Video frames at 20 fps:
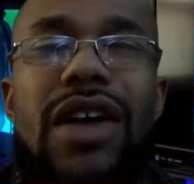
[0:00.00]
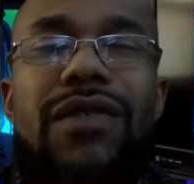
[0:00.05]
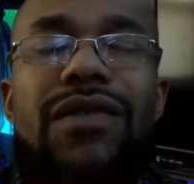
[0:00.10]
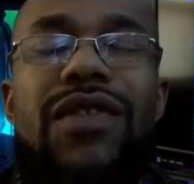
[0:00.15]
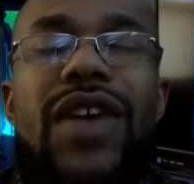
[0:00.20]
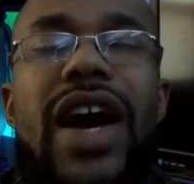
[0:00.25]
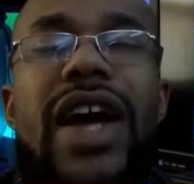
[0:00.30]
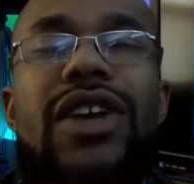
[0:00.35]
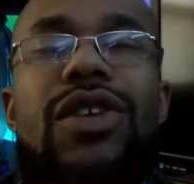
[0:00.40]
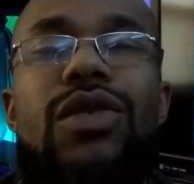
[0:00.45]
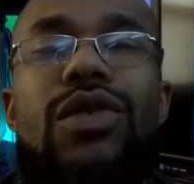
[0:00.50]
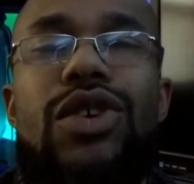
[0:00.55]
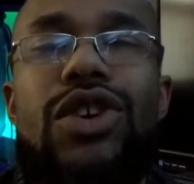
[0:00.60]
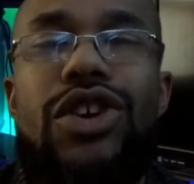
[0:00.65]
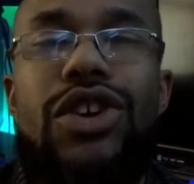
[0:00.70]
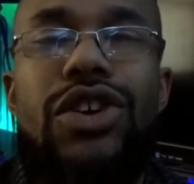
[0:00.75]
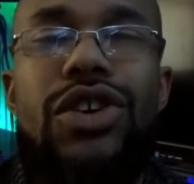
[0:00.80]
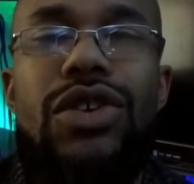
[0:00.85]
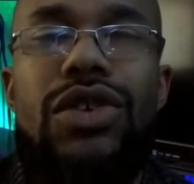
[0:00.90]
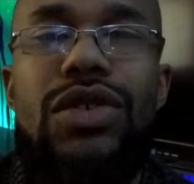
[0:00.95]
final
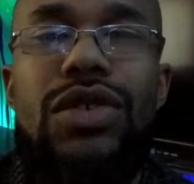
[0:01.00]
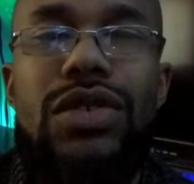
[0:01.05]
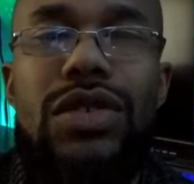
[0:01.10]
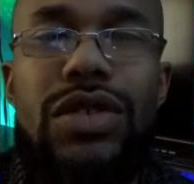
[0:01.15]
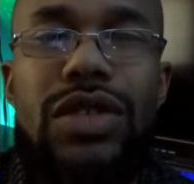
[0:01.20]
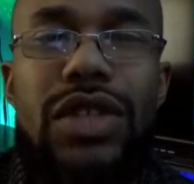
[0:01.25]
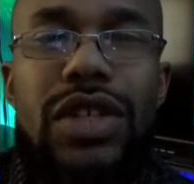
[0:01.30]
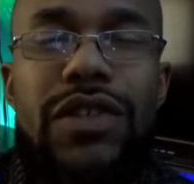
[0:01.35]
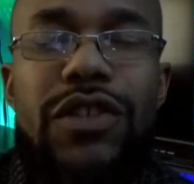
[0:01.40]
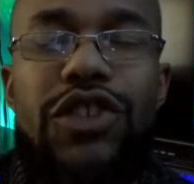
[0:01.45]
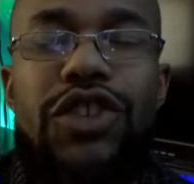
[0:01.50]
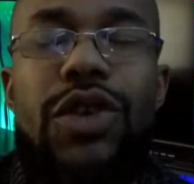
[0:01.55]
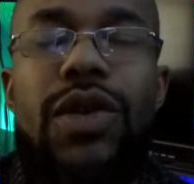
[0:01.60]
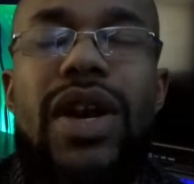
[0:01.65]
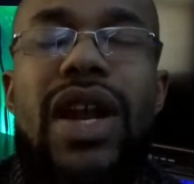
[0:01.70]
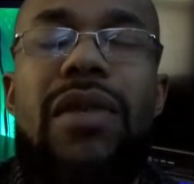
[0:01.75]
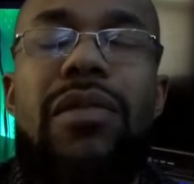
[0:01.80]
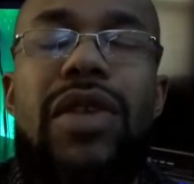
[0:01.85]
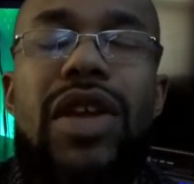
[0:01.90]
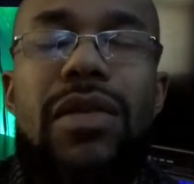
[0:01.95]
girl. You know
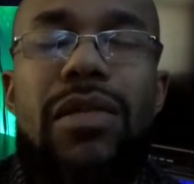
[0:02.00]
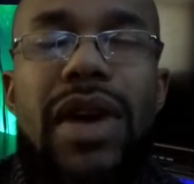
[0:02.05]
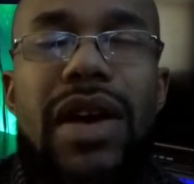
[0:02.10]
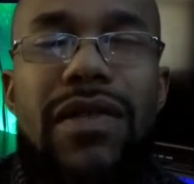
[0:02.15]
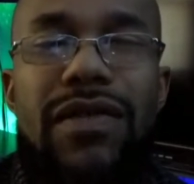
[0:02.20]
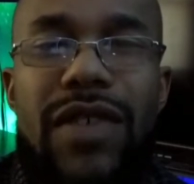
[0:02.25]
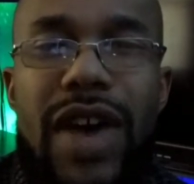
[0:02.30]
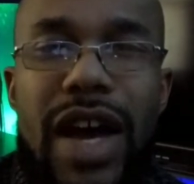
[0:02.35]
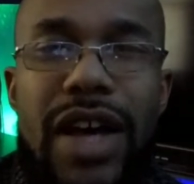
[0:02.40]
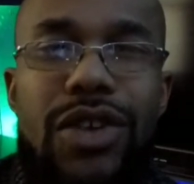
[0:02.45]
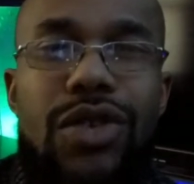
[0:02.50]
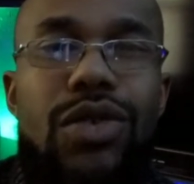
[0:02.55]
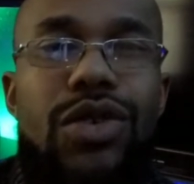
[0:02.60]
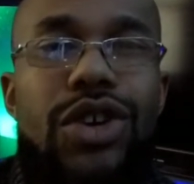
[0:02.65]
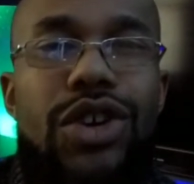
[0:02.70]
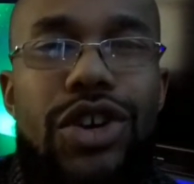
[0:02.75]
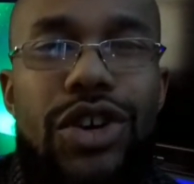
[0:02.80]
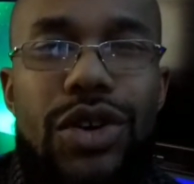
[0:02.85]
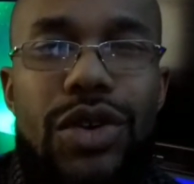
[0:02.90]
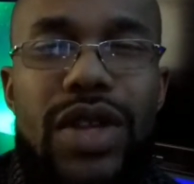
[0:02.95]
what I mean by final
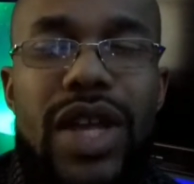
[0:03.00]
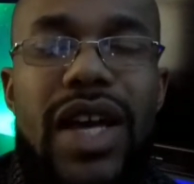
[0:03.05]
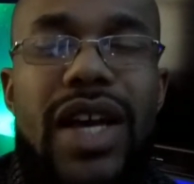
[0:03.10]
girl,